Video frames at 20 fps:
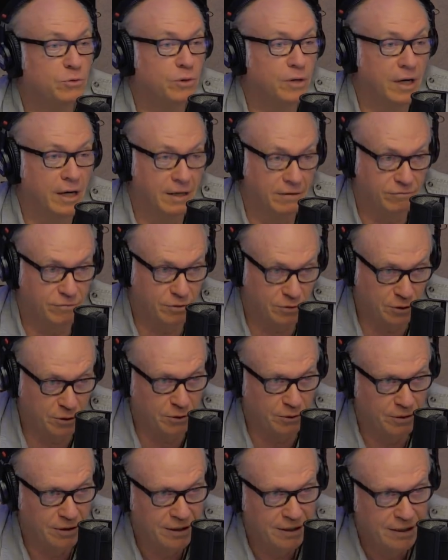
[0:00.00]
what I have to
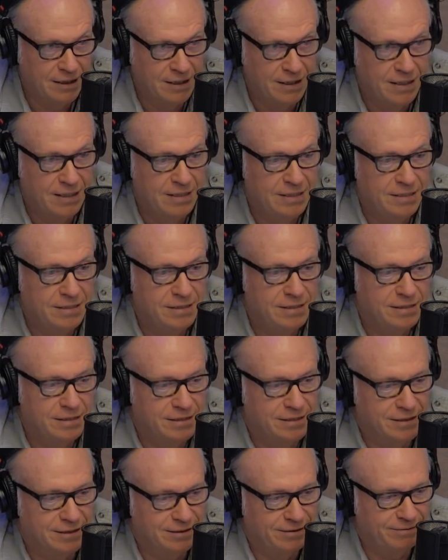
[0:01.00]
do.
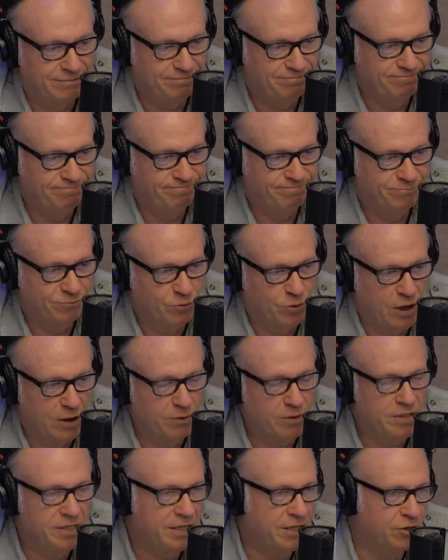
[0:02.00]
So I
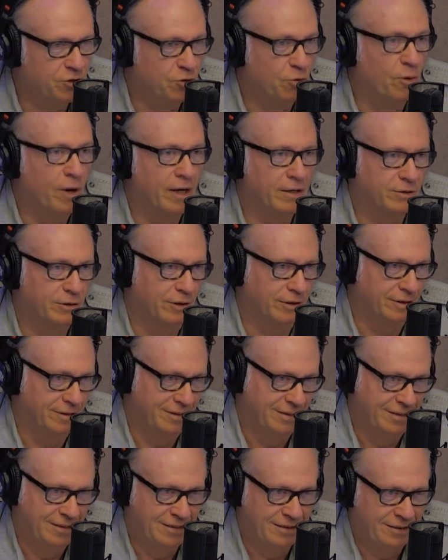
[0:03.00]
really need a director.
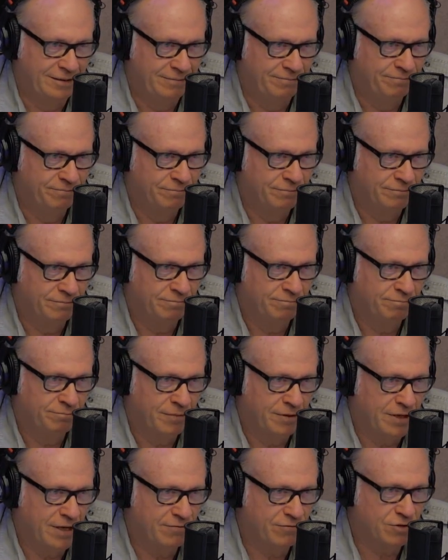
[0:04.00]

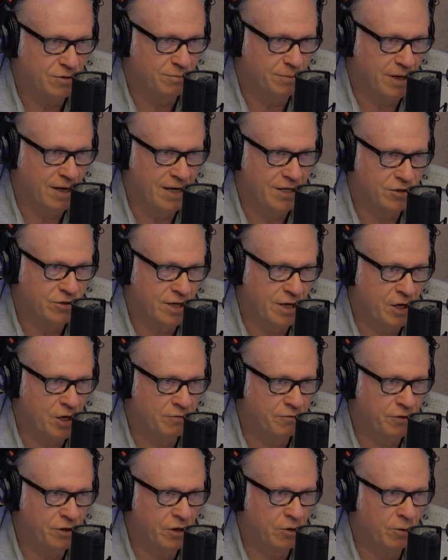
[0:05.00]
Have some guy
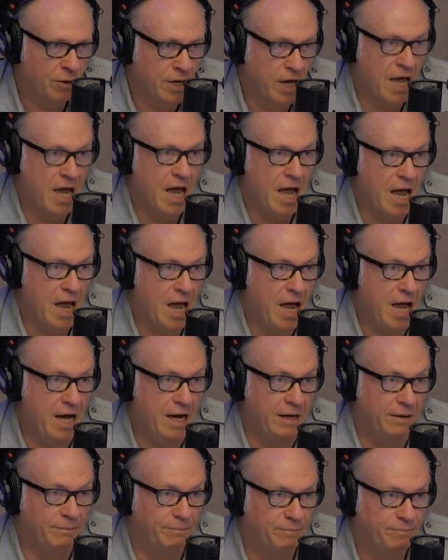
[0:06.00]
standing over there going...
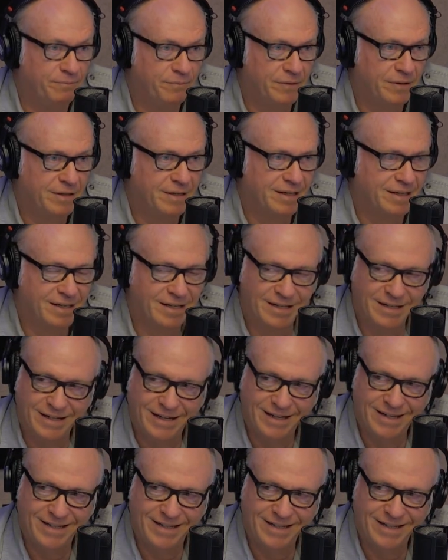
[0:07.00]
You've got a